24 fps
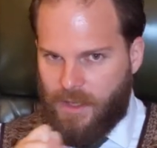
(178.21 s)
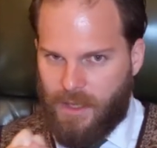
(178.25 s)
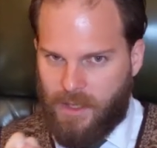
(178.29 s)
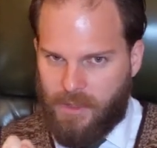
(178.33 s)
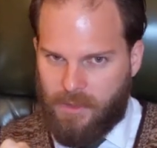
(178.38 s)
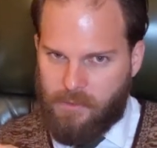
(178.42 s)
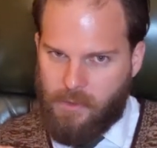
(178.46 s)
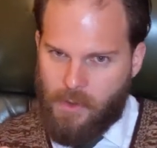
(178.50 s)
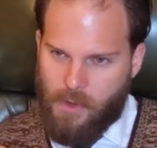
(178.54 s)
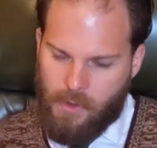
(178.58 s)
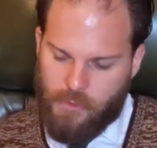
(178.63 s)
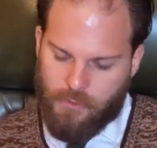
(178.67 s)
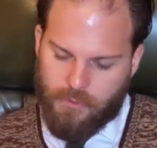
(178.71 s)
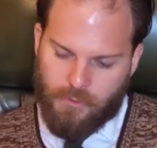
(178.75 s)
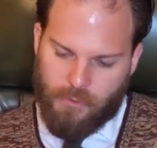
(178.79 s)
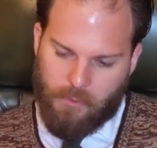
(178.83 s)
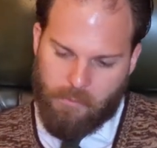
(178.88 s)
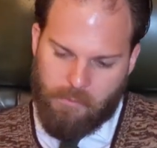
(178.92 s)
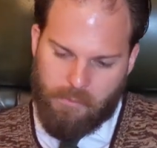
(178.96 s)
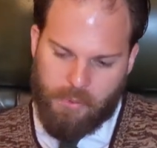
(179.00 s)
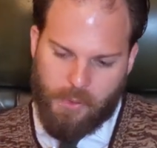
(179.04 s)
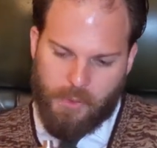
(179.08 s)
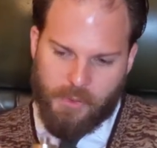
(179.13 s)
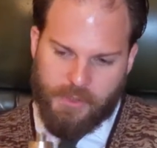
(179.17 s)
and
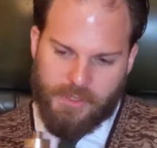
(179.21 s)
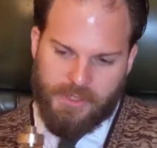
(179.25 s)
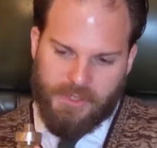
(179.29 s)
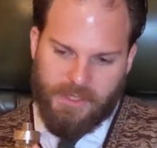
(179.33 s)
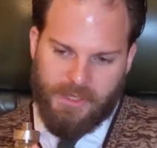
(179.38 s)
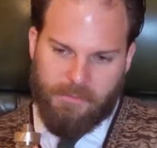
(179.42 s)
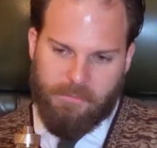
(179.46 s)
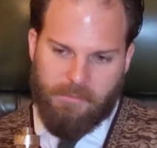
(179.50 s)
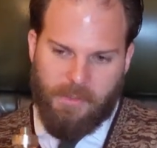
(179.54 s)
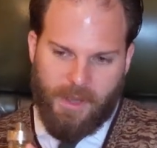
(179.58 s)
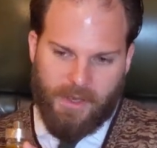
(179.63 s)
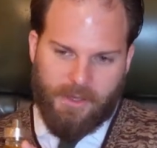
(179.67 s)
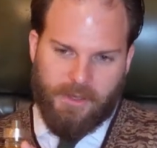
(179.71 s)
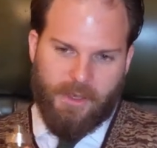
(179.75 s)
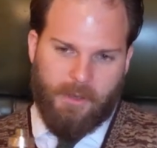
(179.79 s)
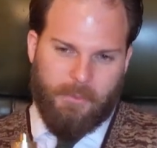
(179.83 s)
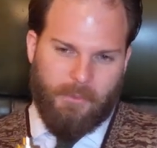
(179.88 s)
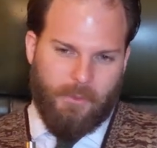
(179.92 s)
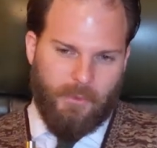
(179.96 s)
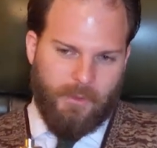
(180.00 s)
sort of push it back up.